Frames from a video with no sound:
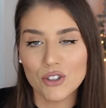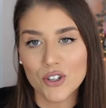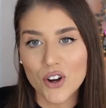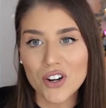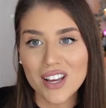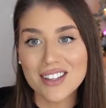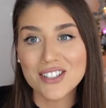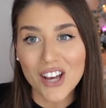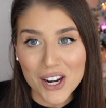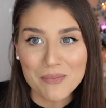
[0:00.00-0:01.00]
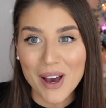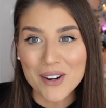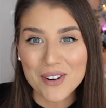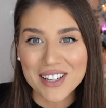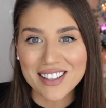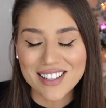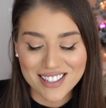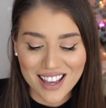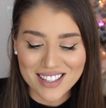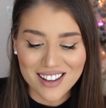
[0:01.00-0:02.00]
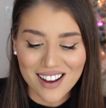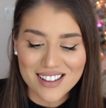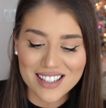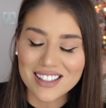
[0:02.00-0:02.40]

Torrone is not a bad word in this case, guys.